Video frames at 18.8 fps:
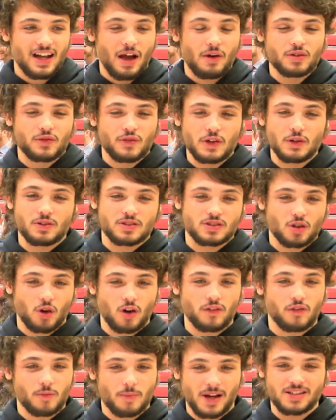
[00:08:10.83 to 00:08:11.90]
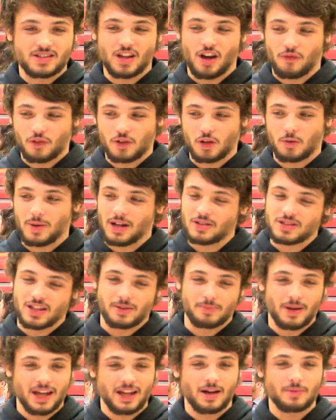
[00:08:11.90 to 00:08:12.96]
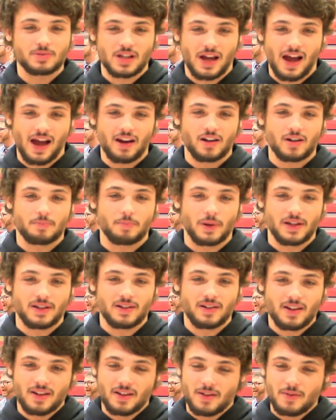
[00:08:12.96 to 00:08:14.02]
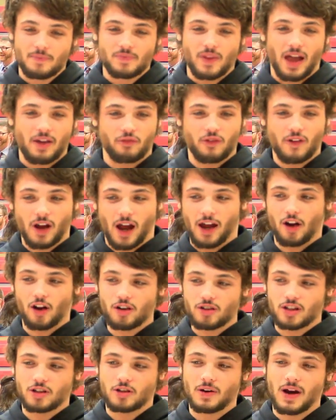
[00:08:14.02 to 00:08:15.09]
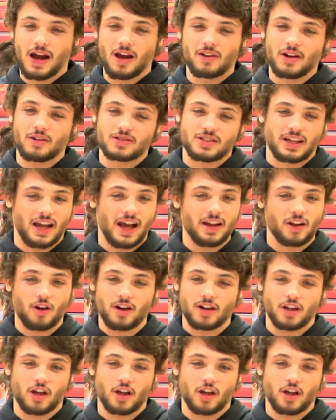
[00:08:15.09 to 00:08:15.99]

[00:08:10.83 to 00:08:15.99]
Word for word: I was feeling sorry for myself a little bit. I was like, man, I'm tired. But I, I heard the crowd and I was like, I got